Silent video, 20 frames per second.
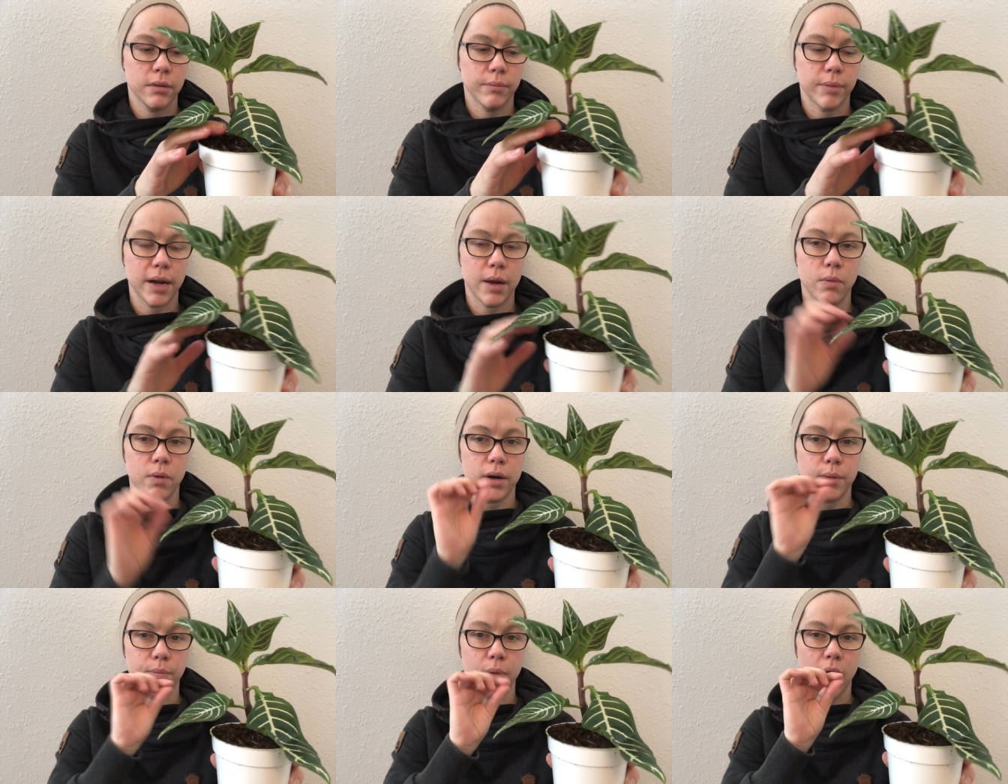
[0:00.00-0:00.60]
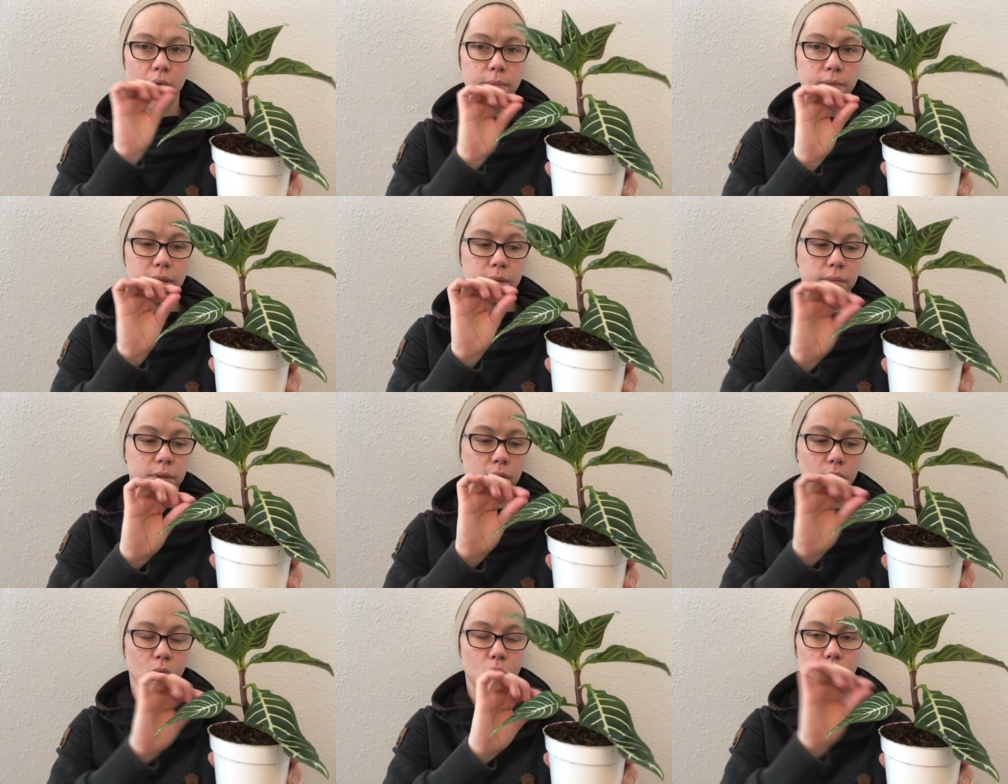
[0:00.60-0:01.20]
but I wanna pop
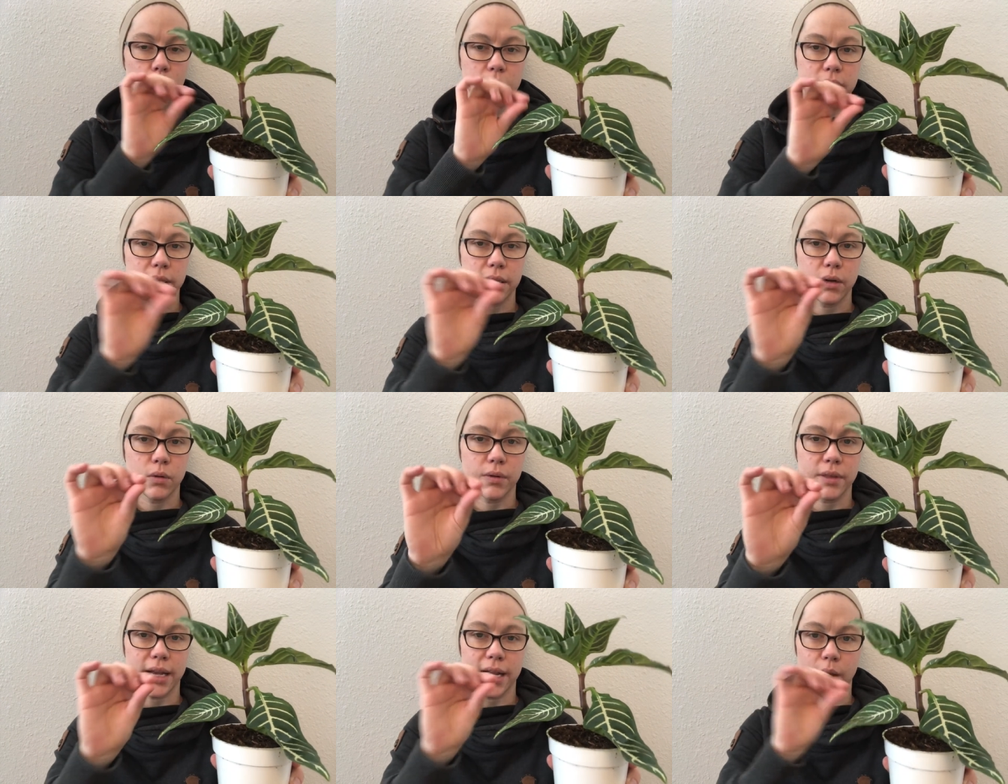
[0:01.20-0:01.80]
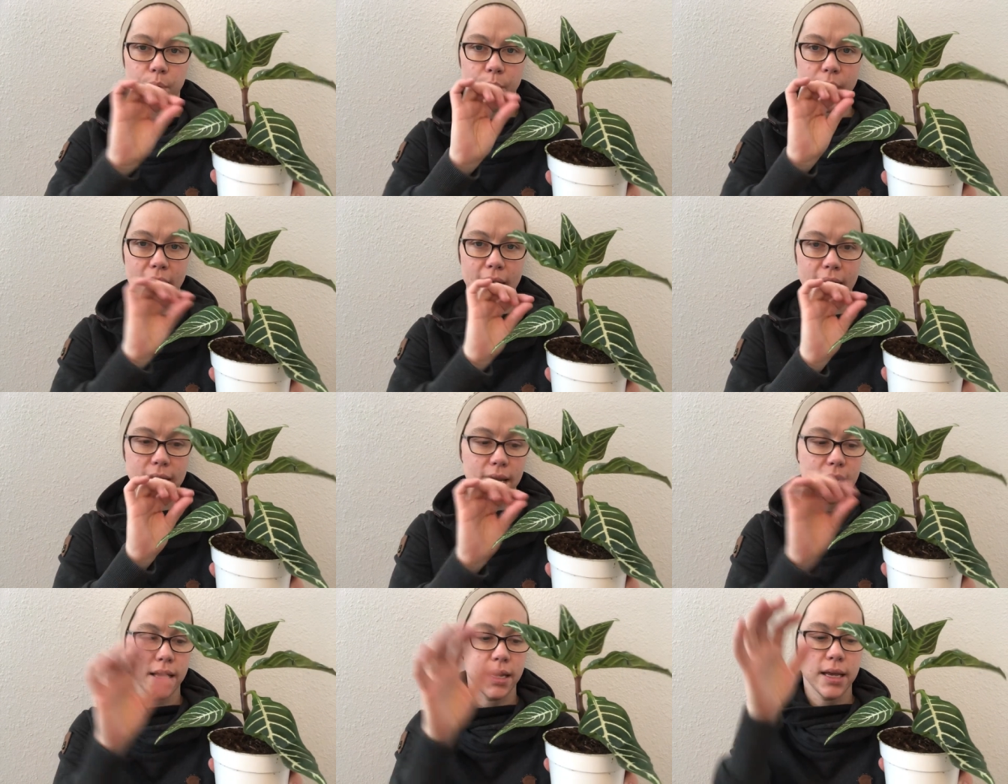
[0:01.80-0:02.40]
some little holes in there with like a
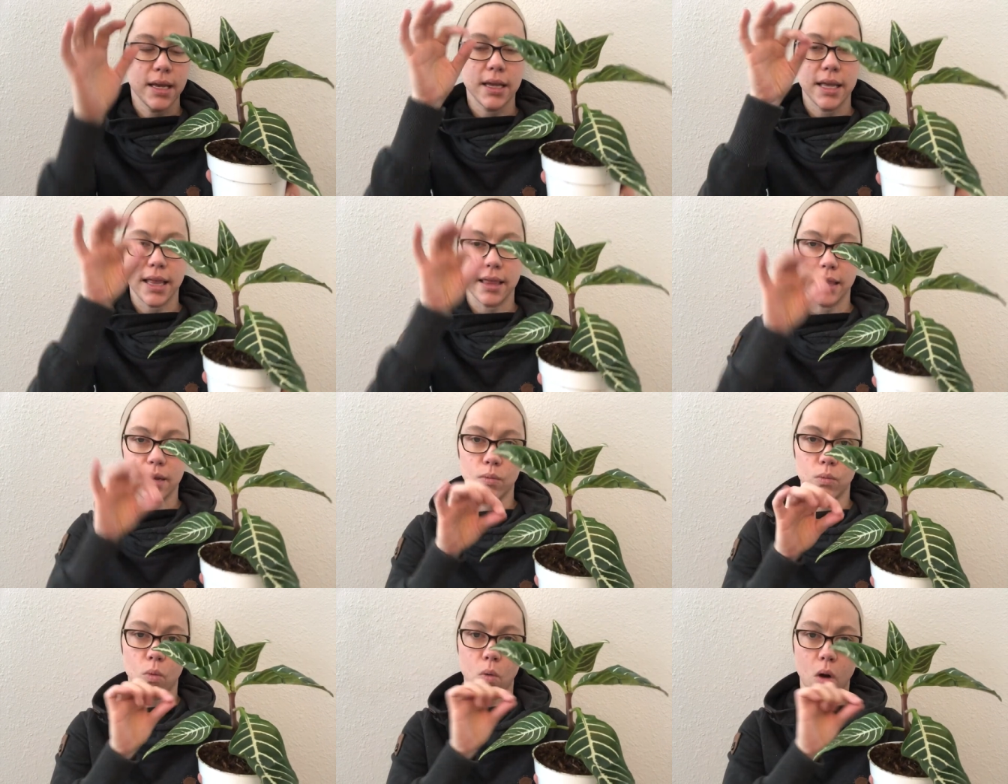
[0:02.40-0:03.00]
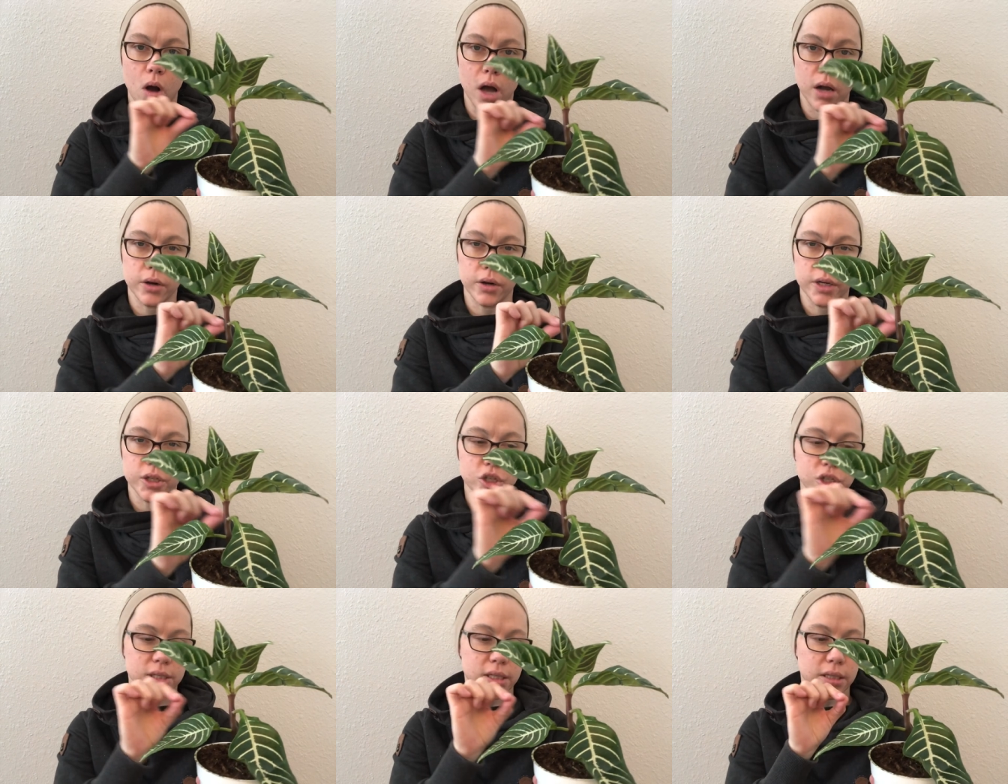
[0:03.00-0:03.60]
pen and then
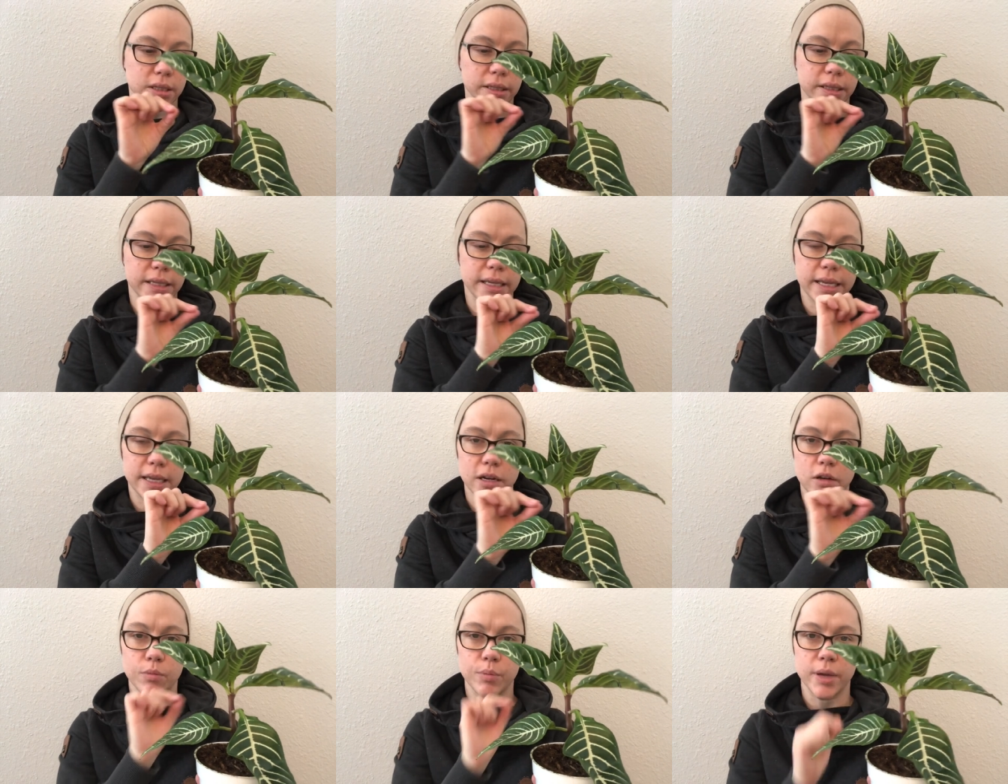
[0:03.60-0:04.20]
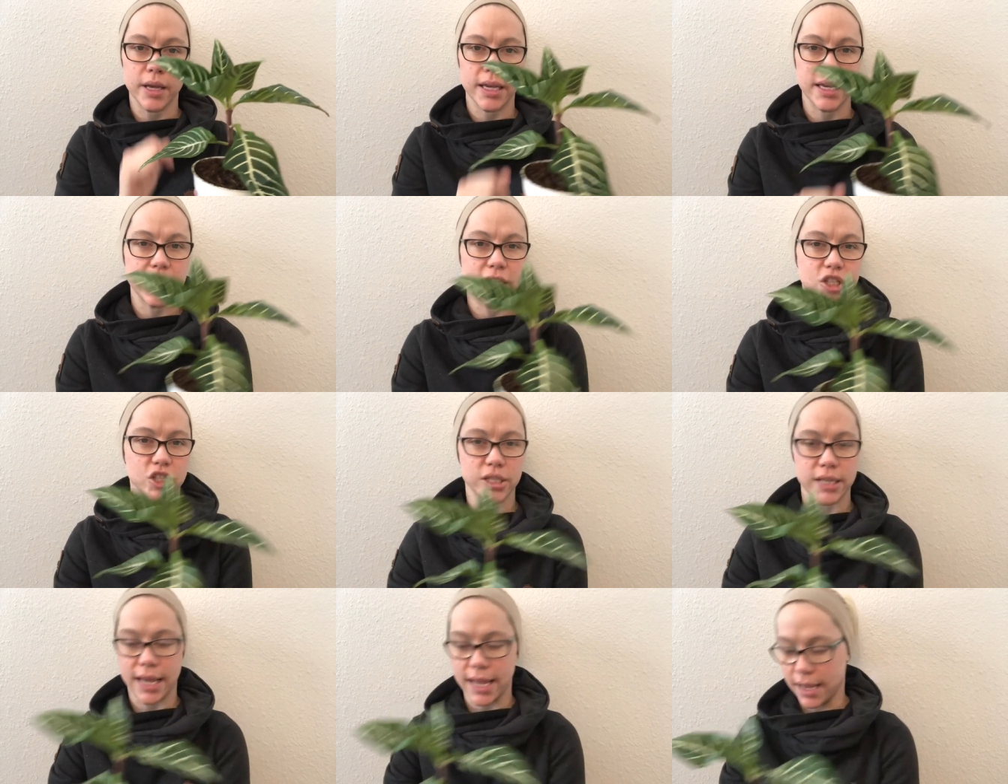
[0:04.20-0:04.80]
water it just a little bit
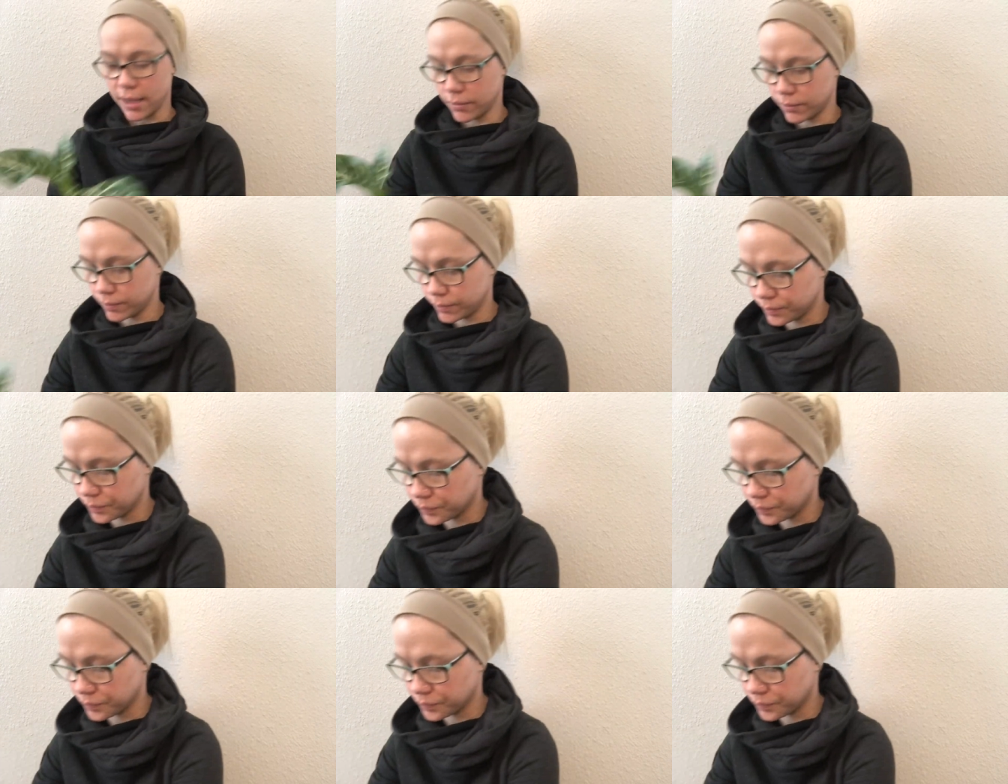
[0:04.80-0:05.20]
each day.